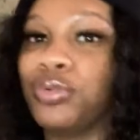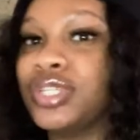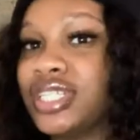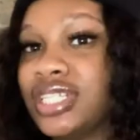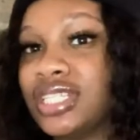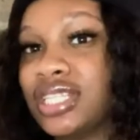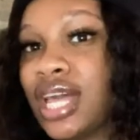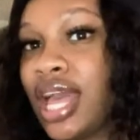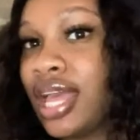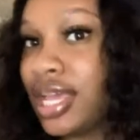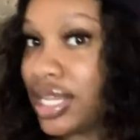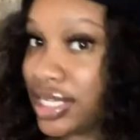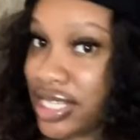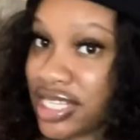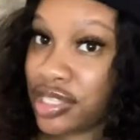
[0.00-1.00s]
which is
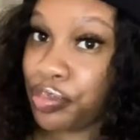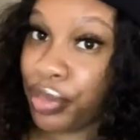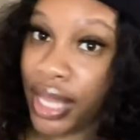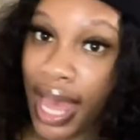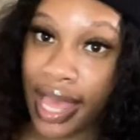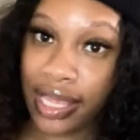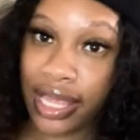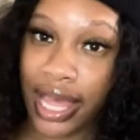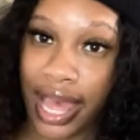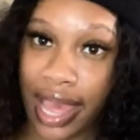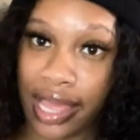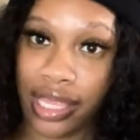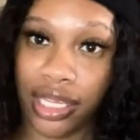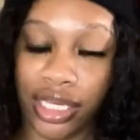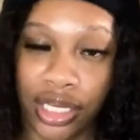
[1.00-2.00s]
this black
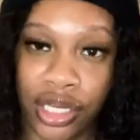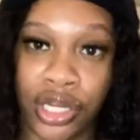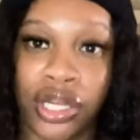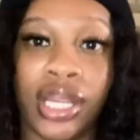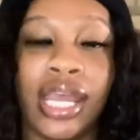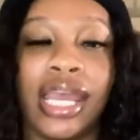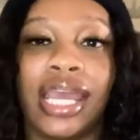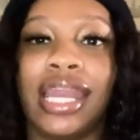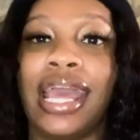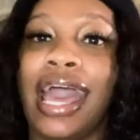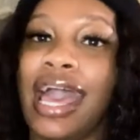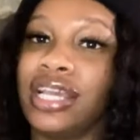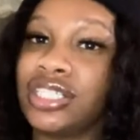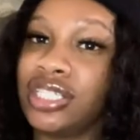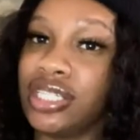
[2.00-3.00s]
hat here, and it
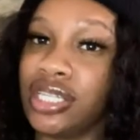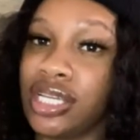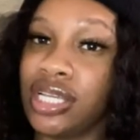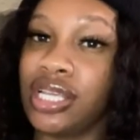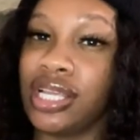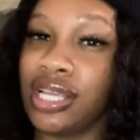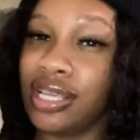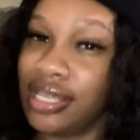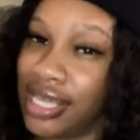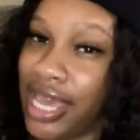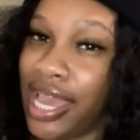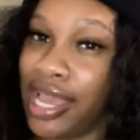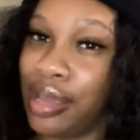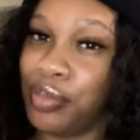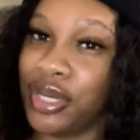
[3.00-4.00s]
actually
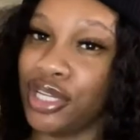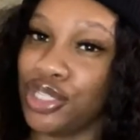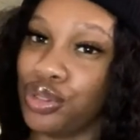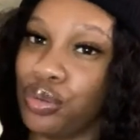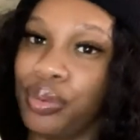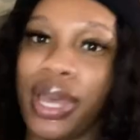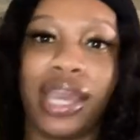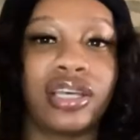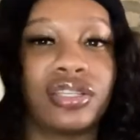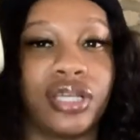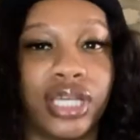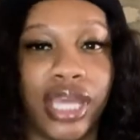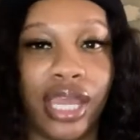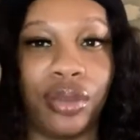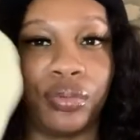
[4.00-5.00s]
came in a two-pack, so
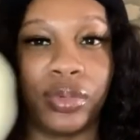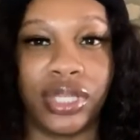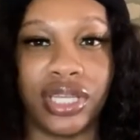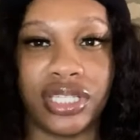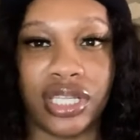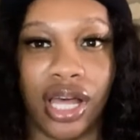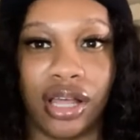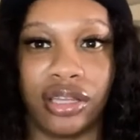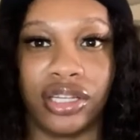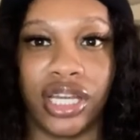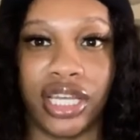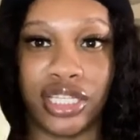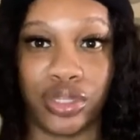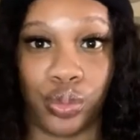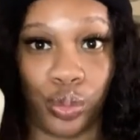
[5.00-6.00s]
it came with this color
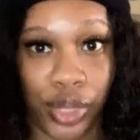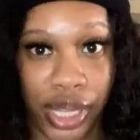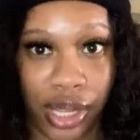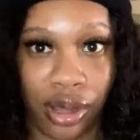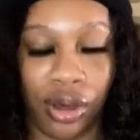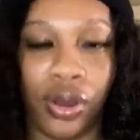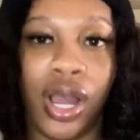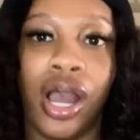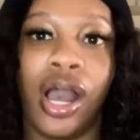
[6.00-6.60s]
as well.